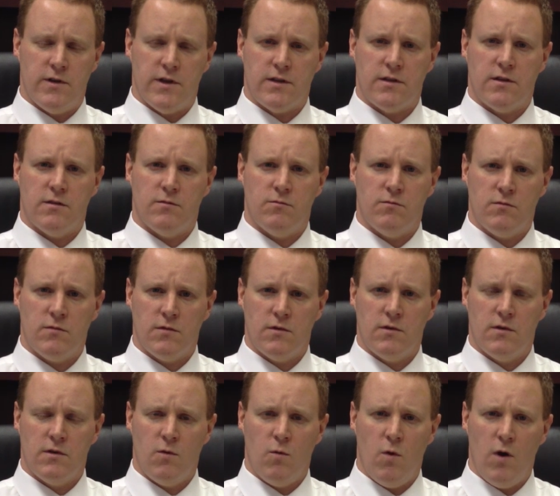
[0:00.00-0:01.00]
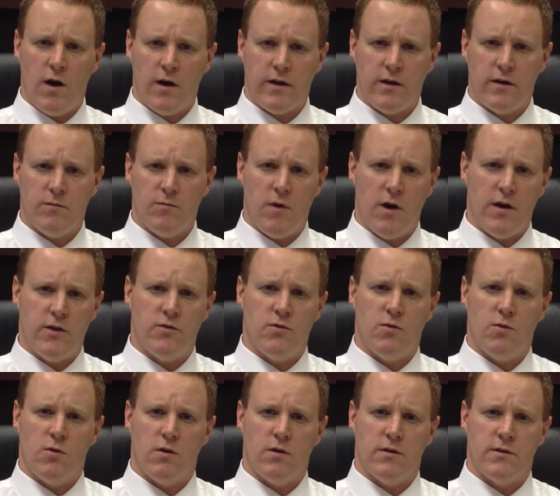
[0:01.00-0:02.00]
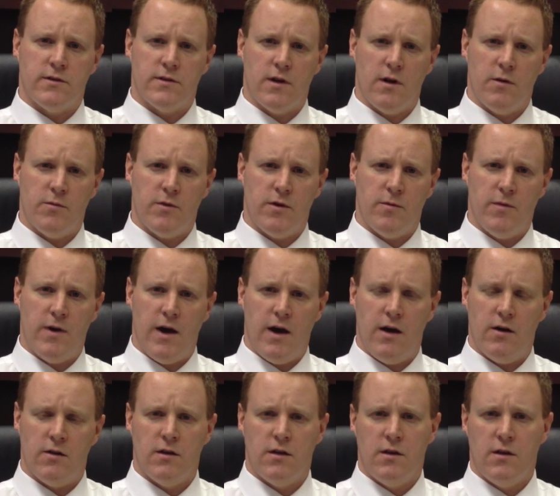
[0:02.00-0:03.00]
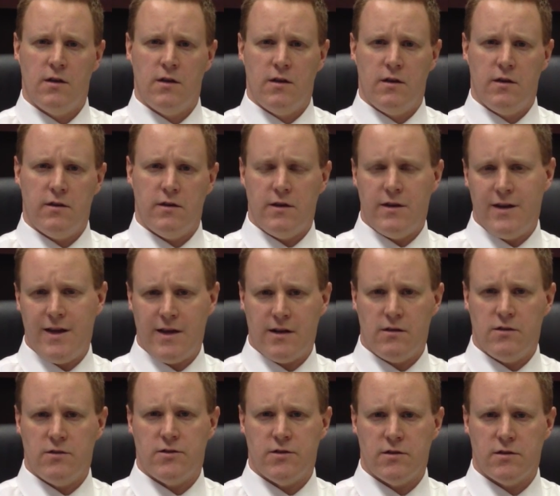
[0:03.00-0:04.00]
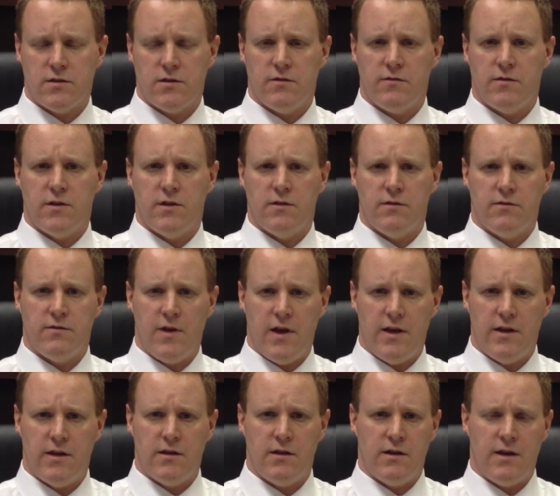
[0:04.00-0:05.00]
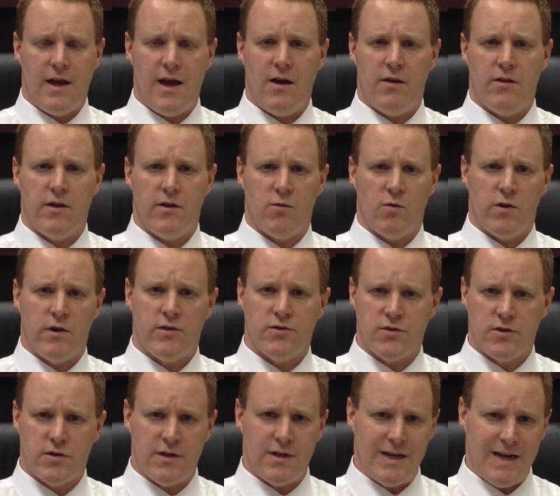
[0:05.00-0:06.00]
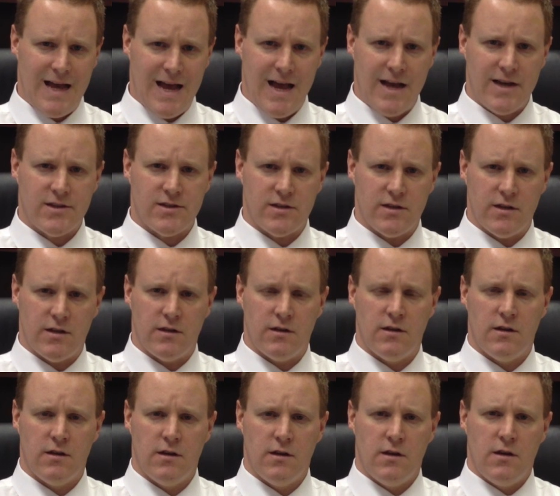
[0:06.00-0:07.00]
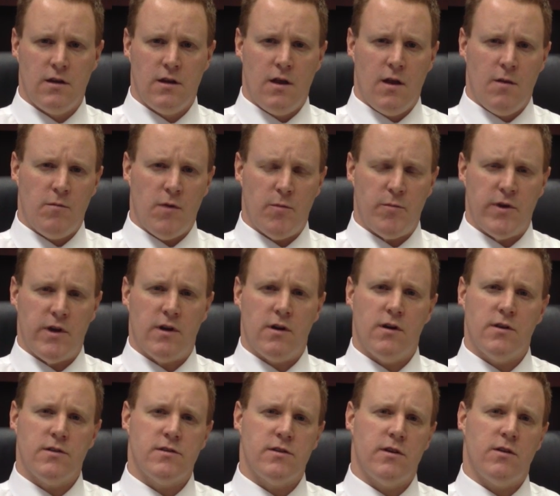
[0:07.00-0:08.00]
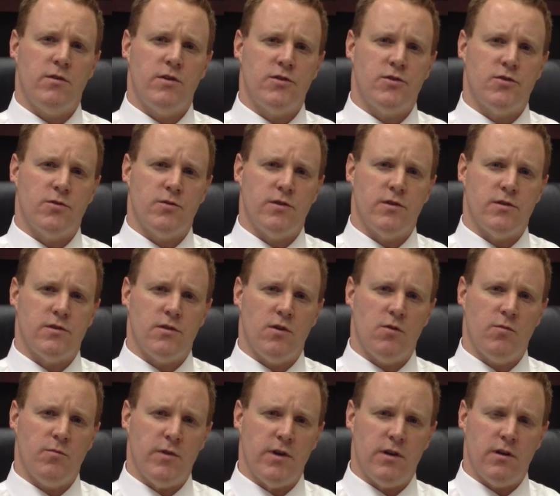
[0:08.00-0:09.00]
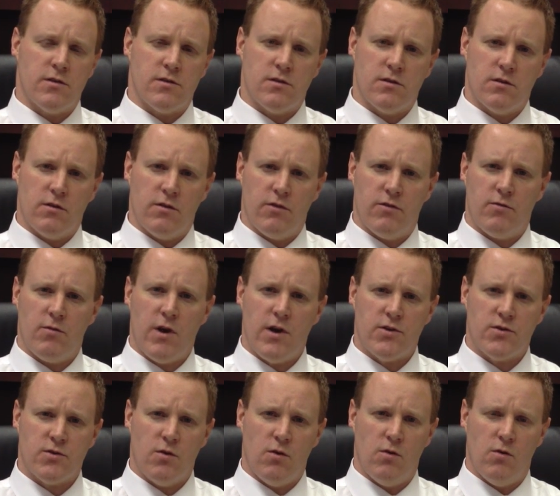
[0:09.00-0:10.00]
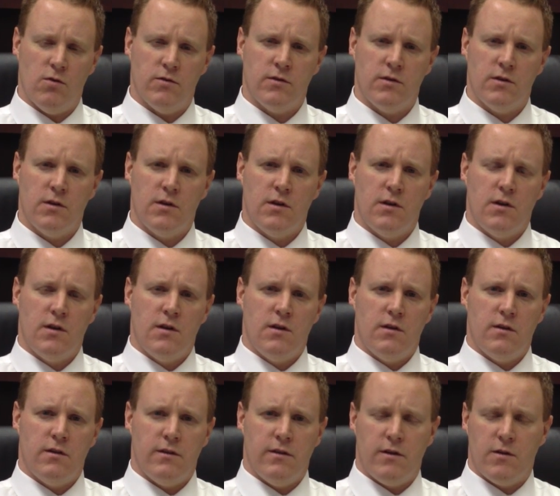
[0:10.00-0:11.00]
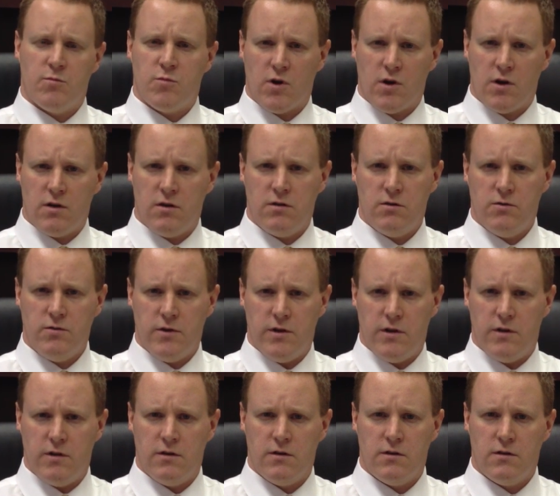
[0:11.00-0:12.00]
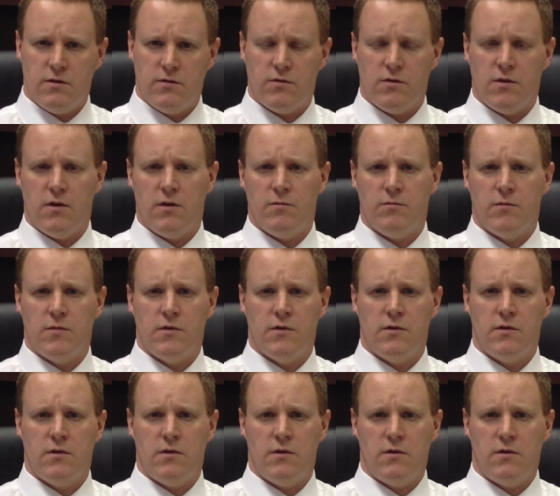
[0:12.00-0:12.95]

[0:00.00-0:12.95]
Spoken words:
victim walk in my door and tell me about the negligence of a defendant and how they were injured in an accident. But because their injuries don't meet a certain threshold, they're precluded from